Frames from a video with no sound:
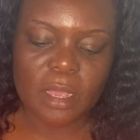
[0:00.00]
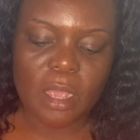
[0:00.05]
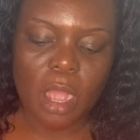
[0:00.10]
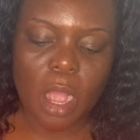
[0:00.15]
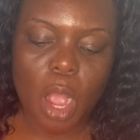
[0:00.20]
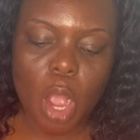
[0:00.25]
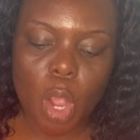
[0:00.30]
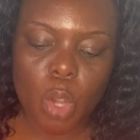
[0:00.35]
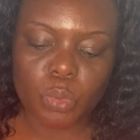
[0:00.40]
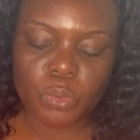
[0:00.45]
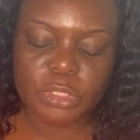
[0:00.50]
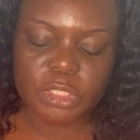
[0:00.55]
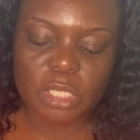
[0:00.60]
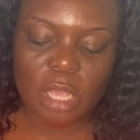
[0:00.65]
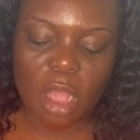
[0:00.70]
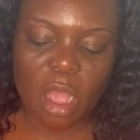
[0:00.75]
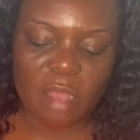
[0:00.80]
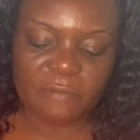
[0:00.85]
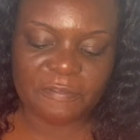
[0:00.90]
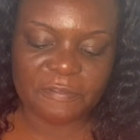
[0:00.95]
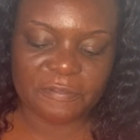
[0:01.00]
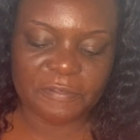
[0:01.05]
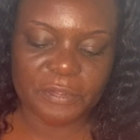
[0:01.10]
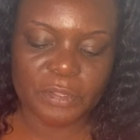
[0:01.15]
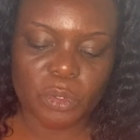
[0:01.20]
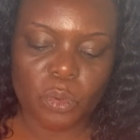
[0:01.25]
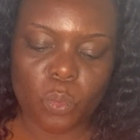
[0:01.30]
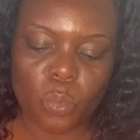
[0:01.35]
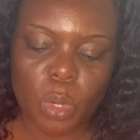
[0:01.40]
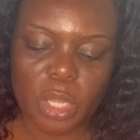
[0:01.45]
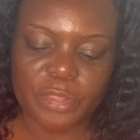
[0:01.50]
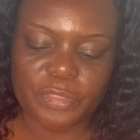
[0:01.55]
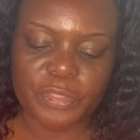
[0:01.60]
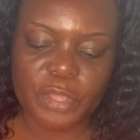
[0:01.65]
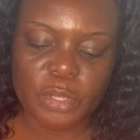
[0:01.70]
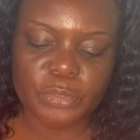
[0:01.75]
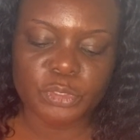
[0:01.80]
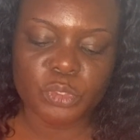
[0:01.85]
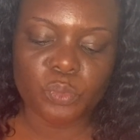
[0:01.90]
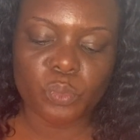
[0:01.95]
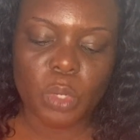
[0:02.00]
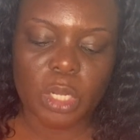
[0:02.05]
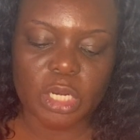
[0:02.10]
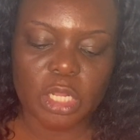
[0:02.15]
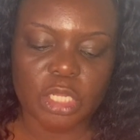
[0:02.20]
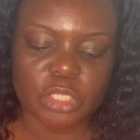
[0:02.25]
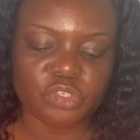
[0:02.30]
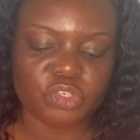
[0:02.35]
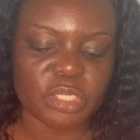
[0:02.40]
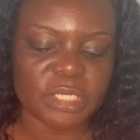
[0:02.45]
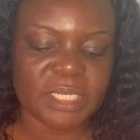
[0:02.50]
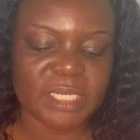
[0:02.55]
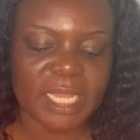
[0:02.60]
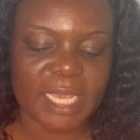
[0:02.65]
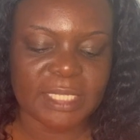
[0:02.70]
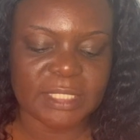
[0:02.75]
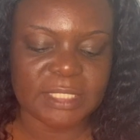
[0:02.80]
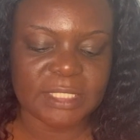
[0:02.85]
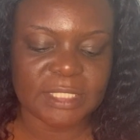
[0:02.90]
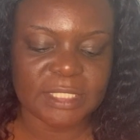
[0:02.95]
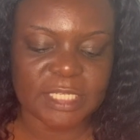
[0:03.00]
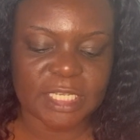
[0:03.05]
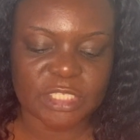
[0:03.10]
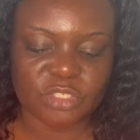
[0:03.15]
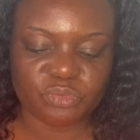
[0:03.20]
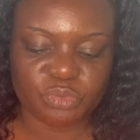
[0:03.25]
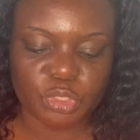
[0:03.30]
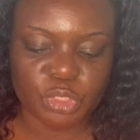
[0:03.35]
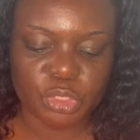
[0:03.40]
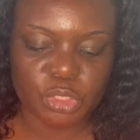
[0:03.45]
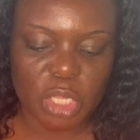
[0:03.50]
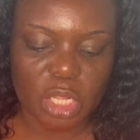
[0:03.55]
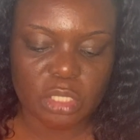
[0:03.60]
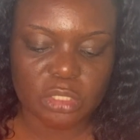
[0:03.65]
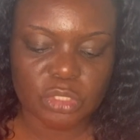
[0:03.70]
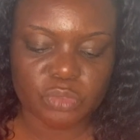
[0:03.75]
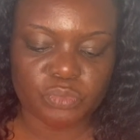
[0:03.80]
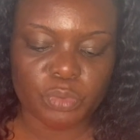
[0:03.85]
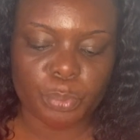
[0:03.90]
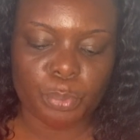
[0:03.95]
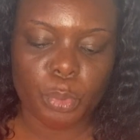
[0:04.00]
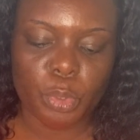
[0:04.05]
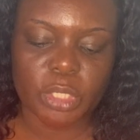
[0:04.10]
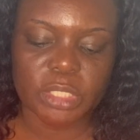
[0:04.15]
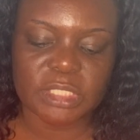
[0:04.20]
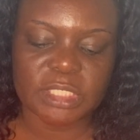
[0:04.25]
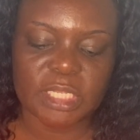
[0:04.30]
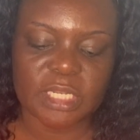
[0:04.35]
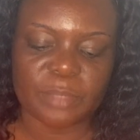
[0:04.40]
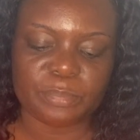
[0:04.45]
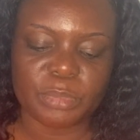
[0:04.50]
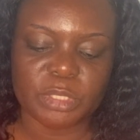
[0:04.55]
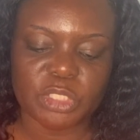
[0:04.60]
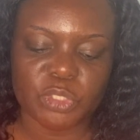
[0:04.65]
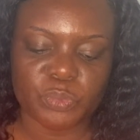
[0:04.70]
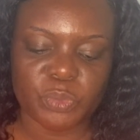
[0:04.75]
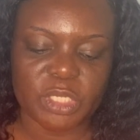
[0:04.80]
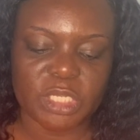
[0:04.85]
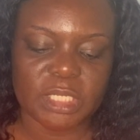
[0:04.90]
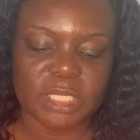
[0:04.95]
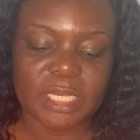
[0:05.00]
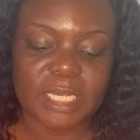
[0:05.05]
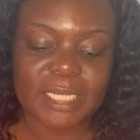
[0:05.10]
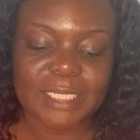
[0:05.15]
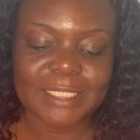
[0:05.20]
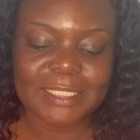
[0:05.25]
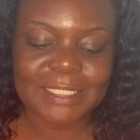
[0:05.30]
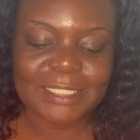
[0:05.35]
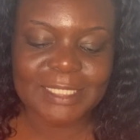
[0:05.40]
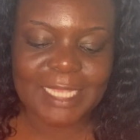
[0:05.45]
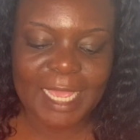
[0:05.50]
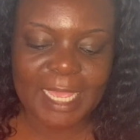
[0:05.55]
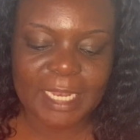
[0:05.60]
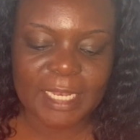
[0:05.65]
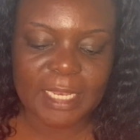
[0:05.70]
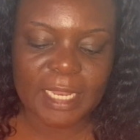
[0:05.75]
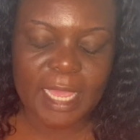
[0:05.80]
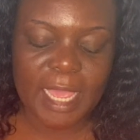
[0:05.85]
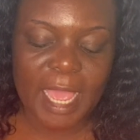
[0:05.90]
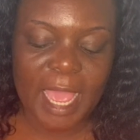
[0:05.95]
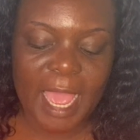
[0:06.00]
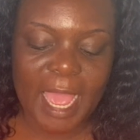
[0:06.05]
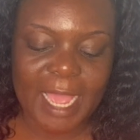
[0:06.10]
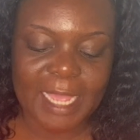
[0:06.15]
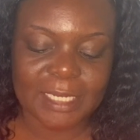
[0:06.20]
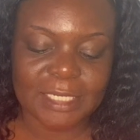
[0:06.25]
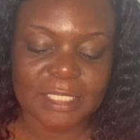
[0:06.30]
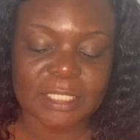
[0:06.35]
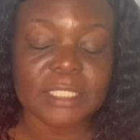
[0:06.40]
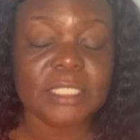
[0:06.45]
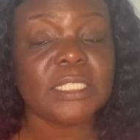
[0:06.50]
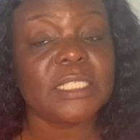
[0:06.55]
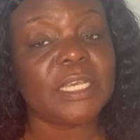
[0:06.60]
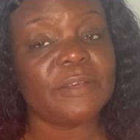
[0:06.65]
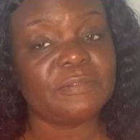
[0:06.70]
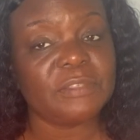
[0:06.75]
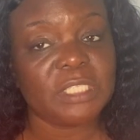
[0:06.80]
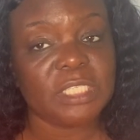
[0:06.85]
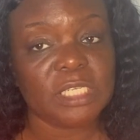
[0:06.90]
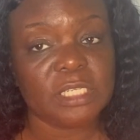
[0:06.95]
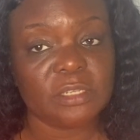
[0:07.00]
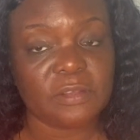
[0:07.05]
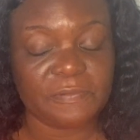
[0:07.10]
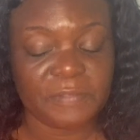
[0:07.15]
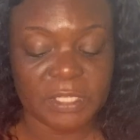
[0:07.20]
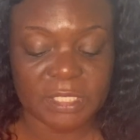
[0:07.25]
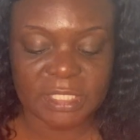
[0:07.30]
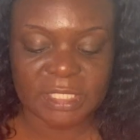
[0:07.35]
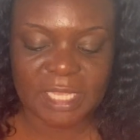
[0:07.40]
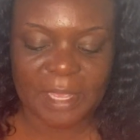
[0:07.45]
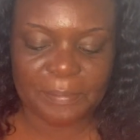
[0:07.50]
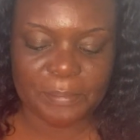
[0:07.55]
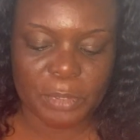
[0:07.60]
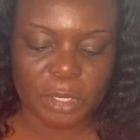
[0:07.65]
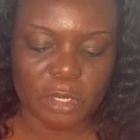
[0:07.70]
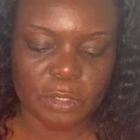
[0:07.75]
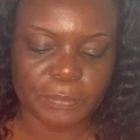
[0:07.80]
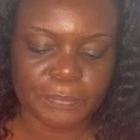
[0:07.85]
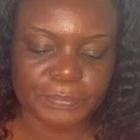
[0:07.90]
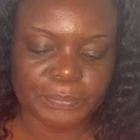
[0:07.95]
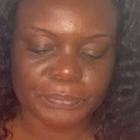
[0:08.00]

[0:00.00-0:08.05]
out of 1,190 test results reported between 10 and 17 of December,